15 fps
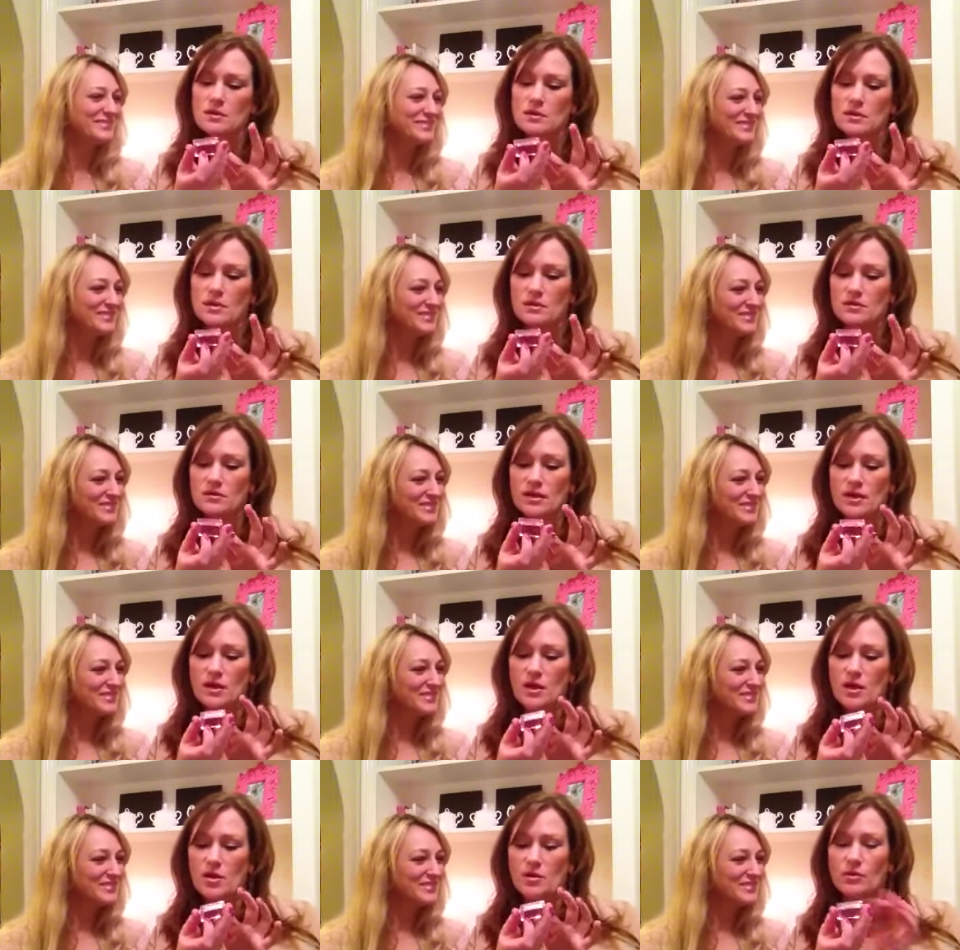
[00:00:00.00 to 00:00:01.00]
Speaker 1: That looks like
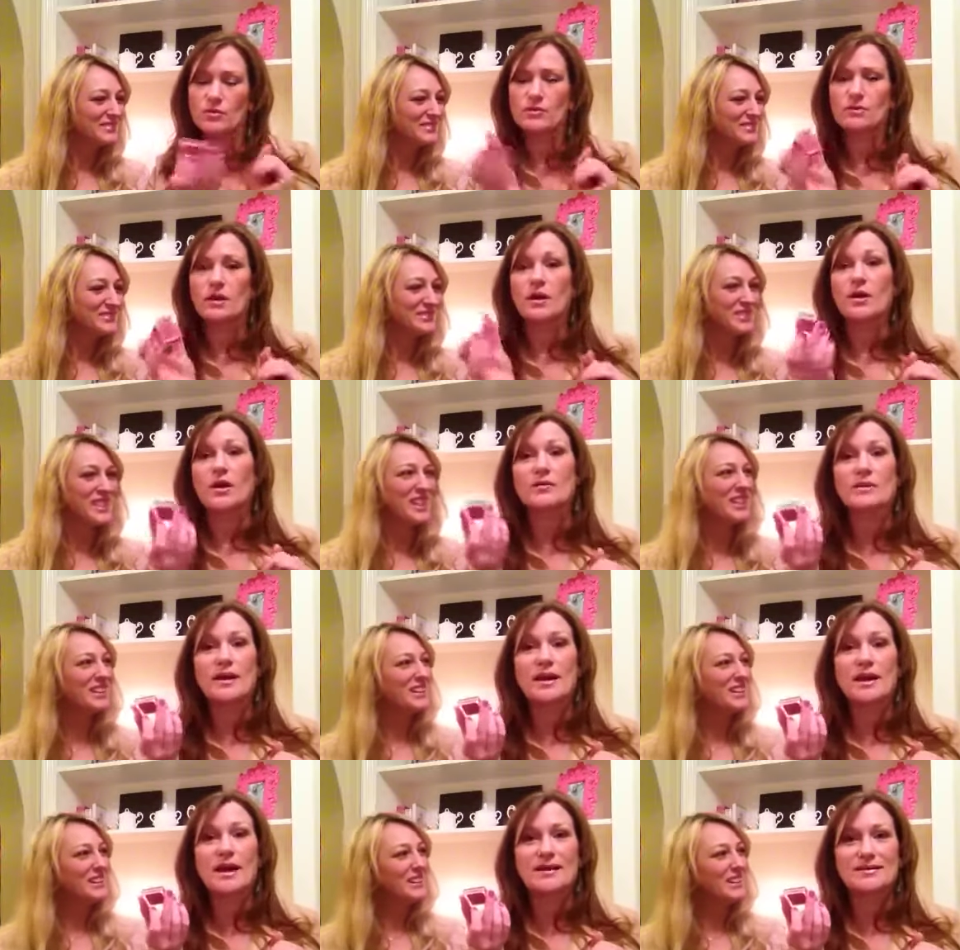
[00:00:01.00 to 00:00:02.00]
an O. I don't have my
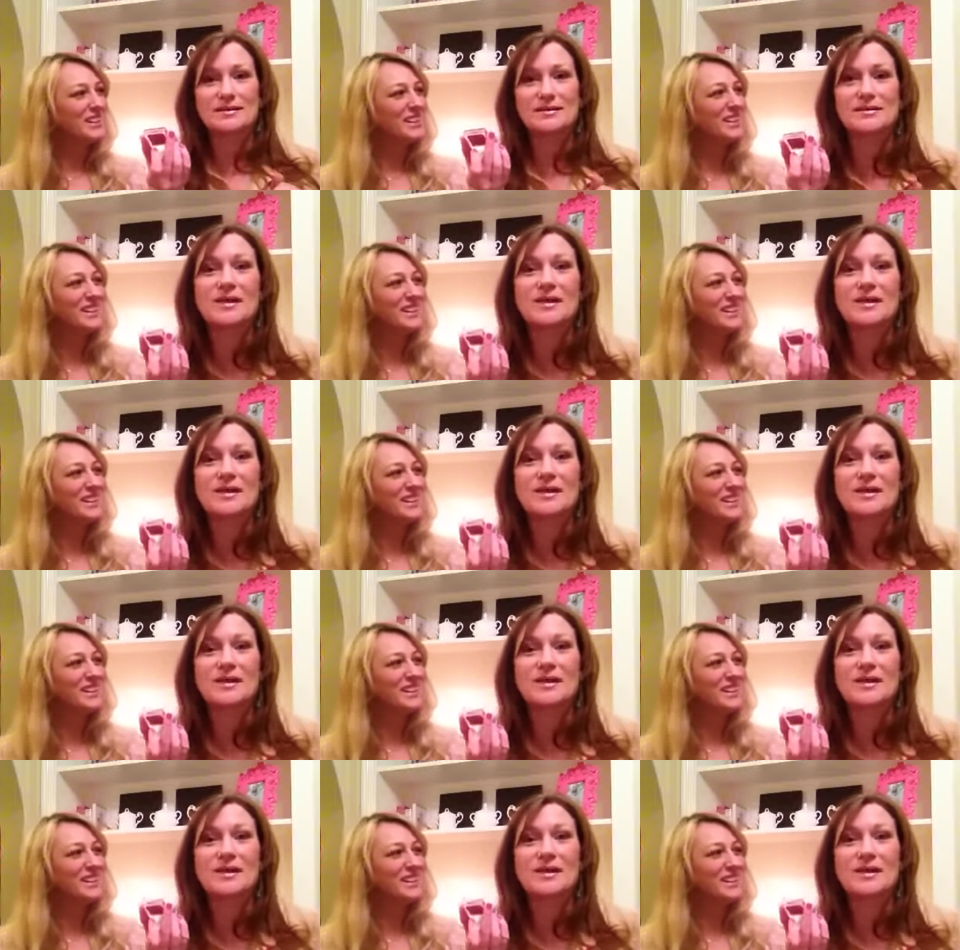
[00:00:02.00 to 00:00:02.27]
glasses